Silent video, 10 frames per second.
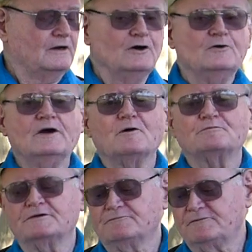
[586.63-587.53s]
Who
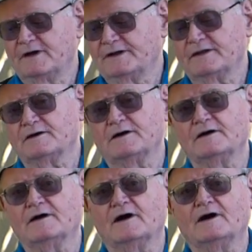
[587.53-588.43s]
helps you find
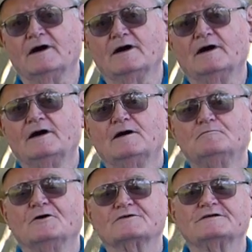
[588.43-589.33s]

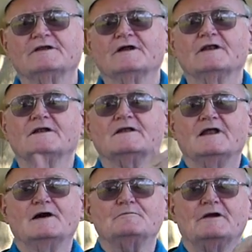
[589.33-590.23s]
books in the
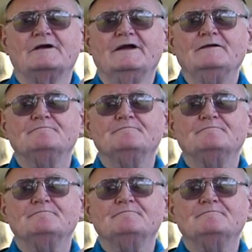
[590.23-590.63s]
library?